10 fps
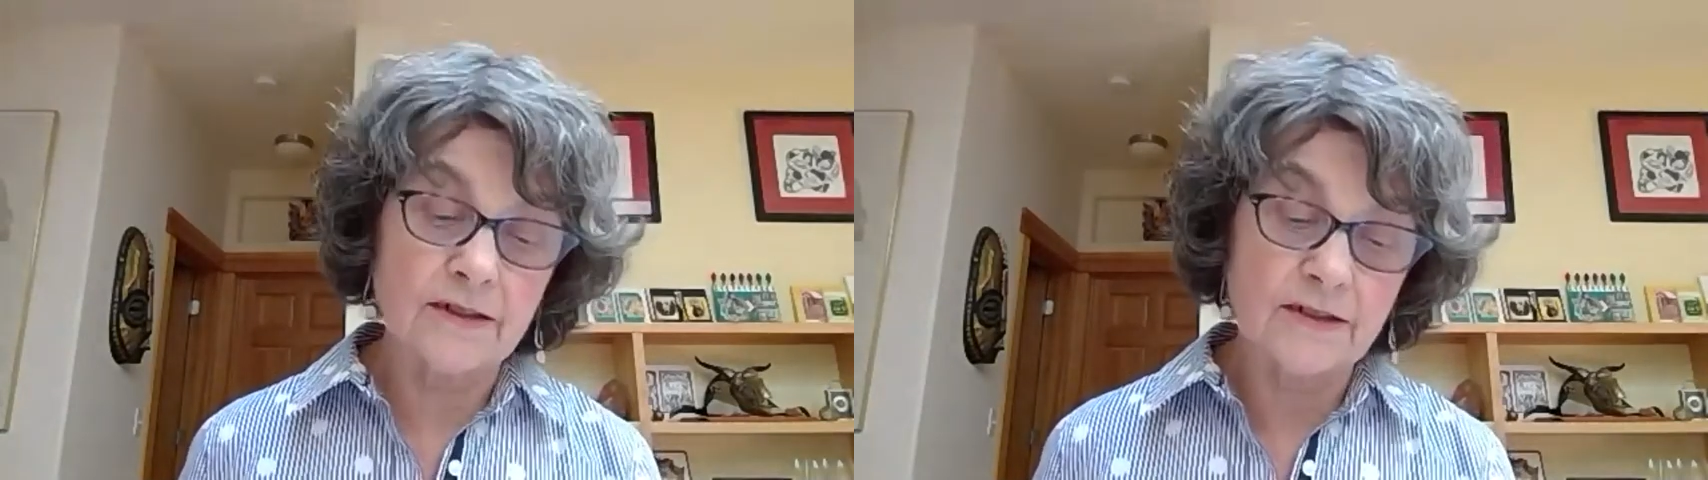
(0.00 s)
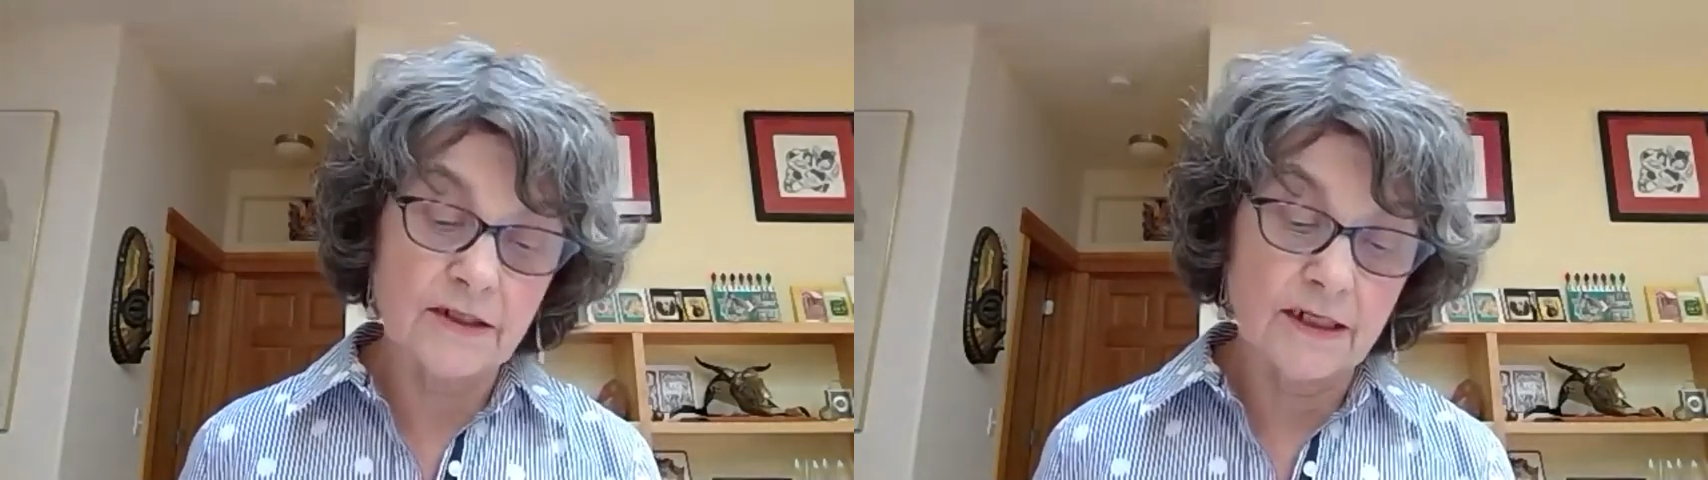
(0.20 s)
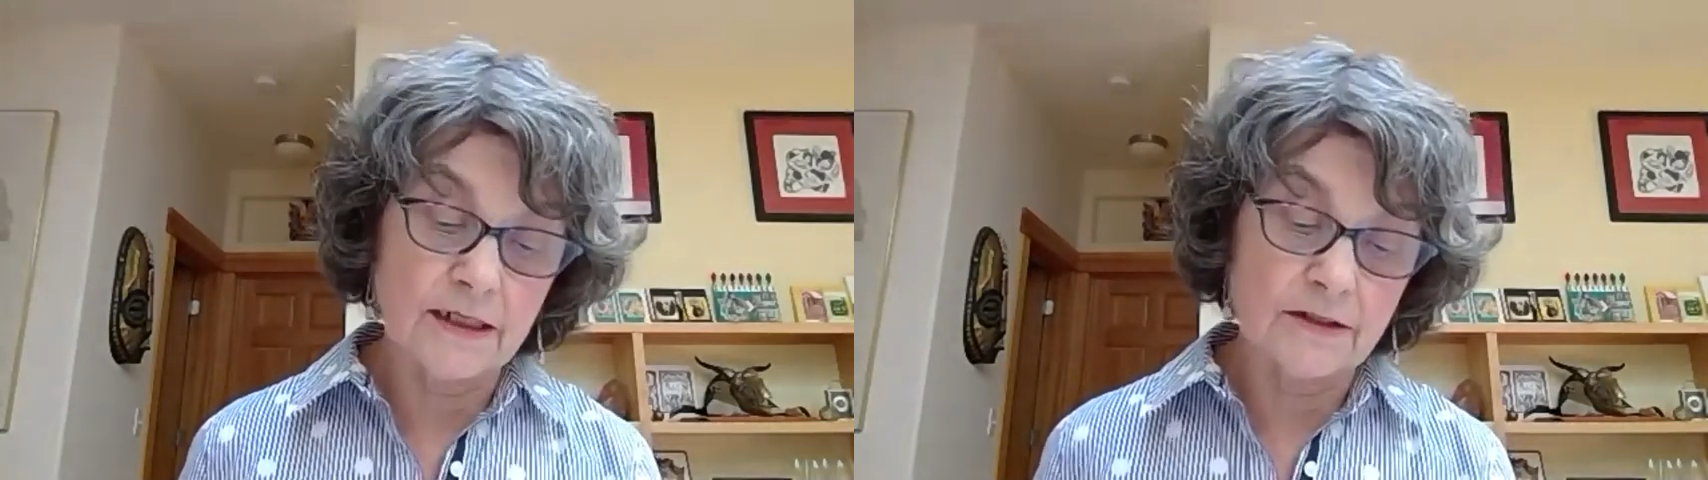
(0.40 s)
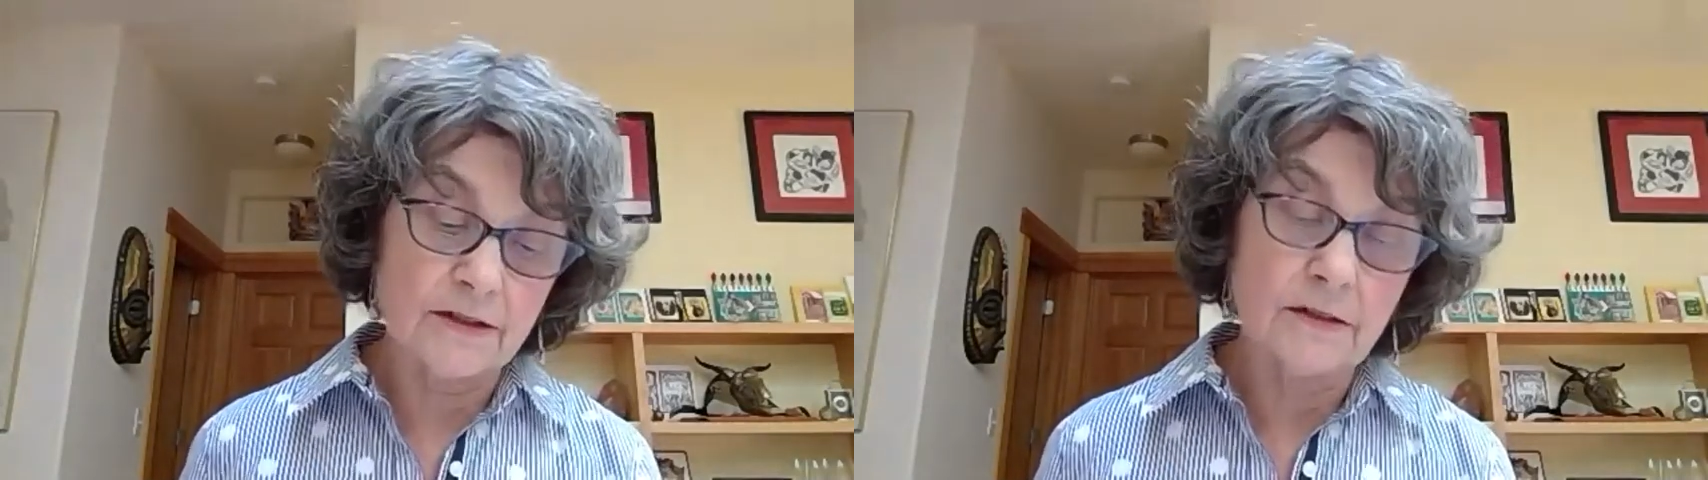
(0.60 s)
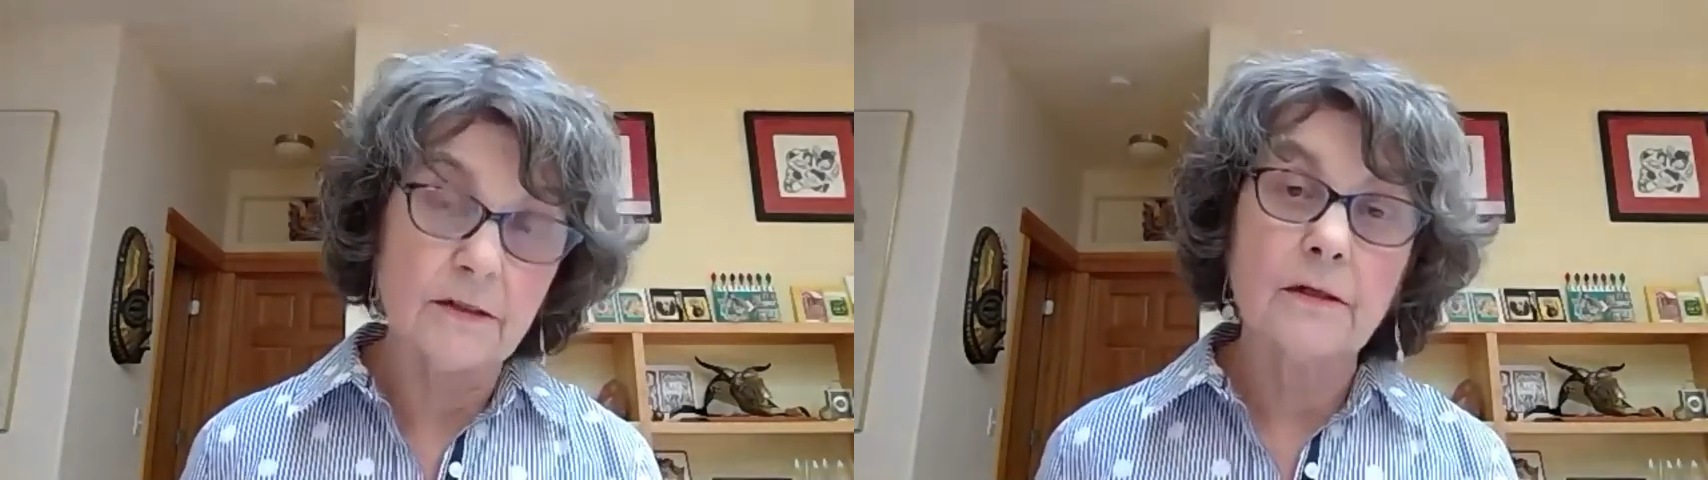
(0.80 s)
seeds,
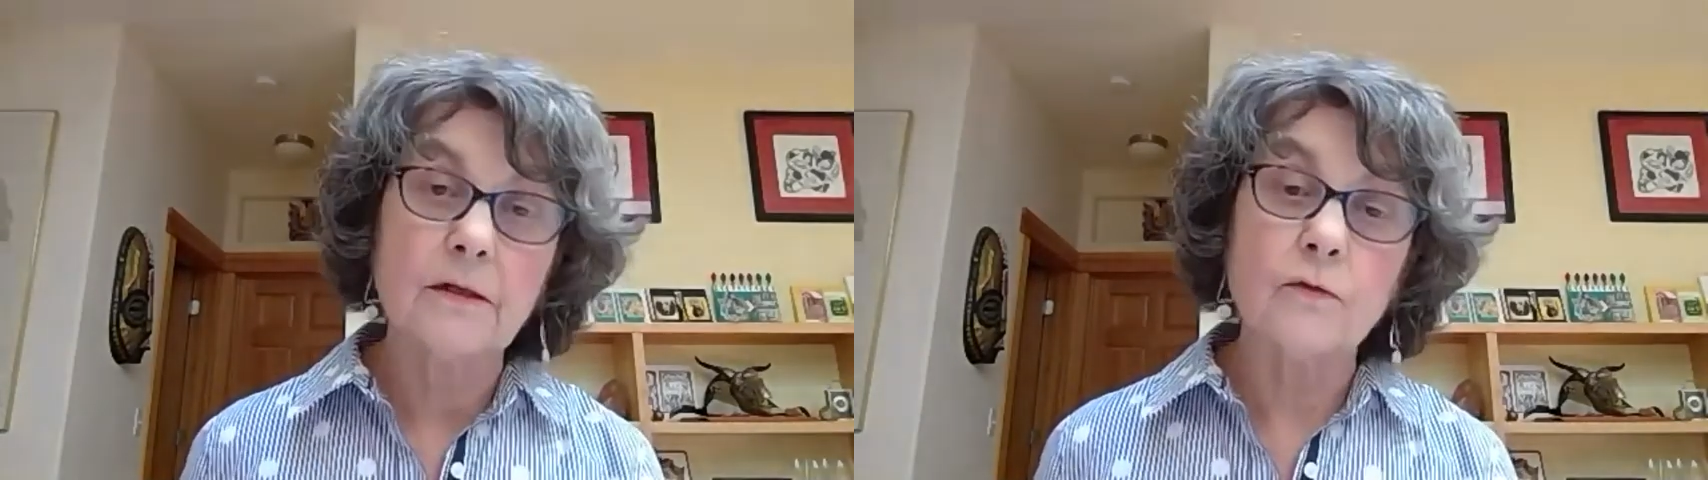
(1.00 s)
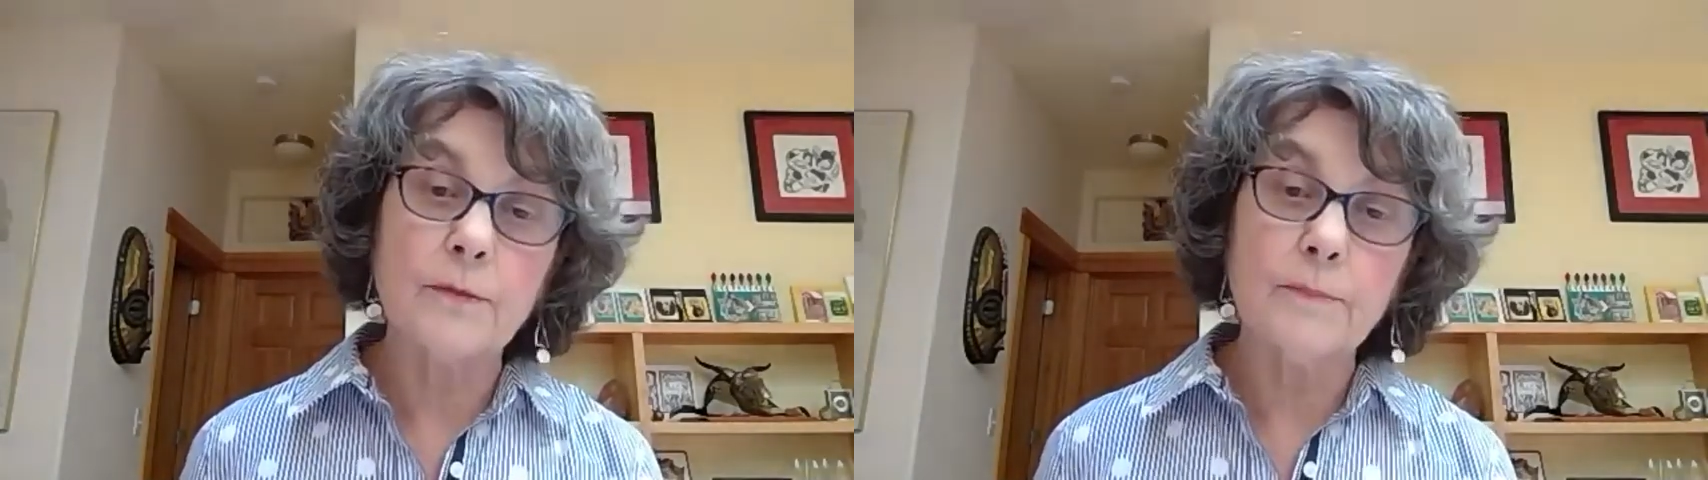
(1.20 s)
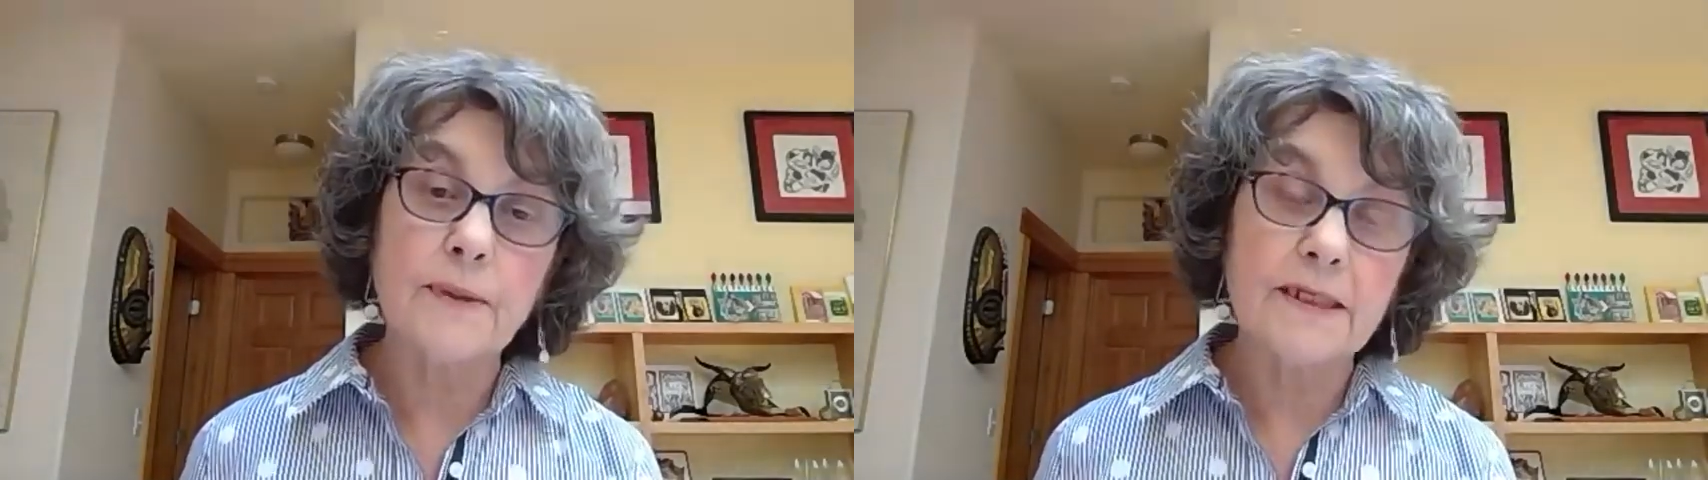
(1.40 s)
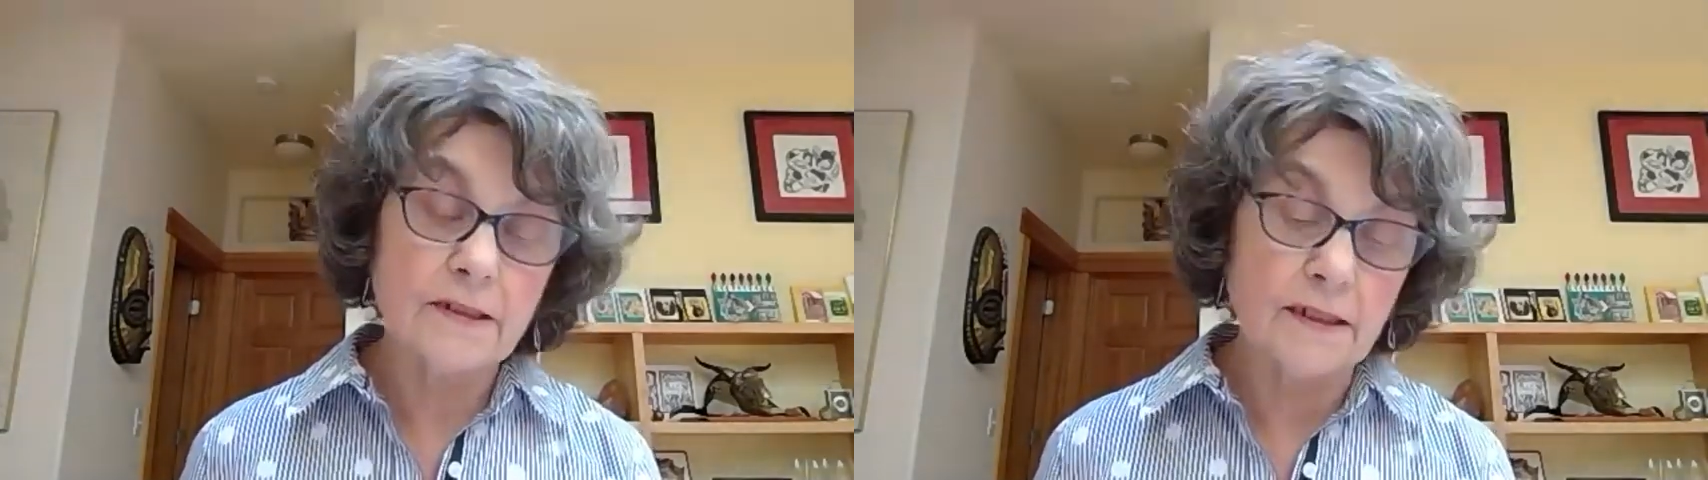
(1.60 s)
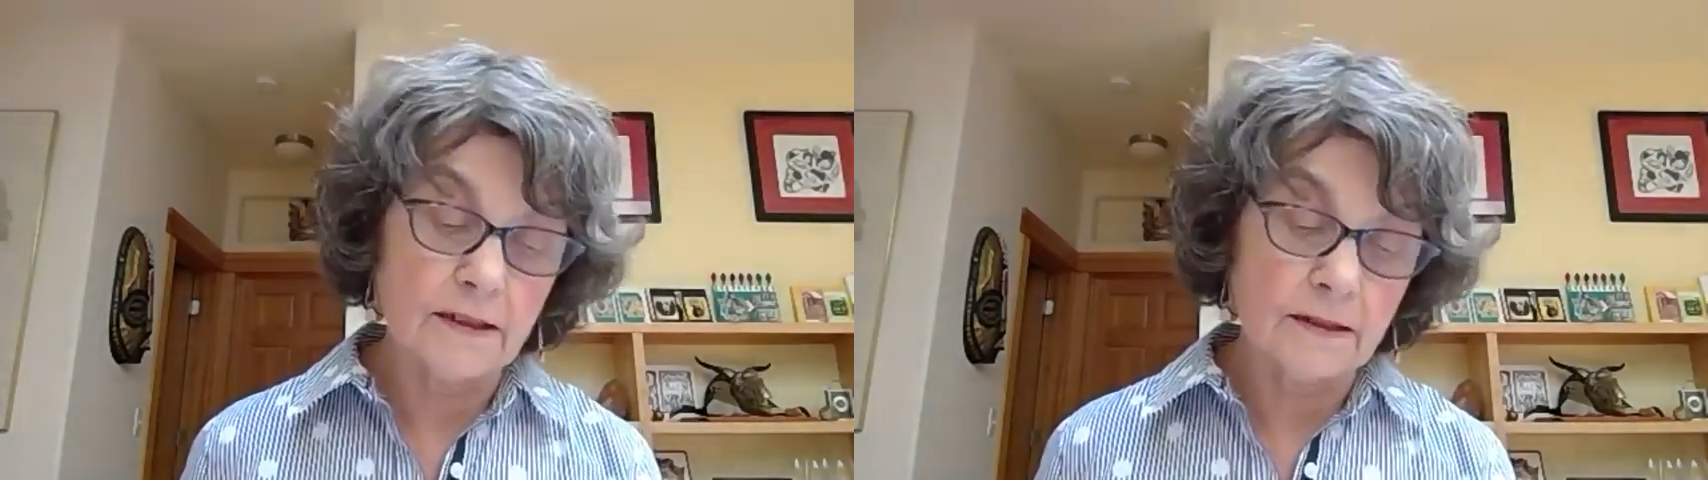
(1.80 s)
repeating.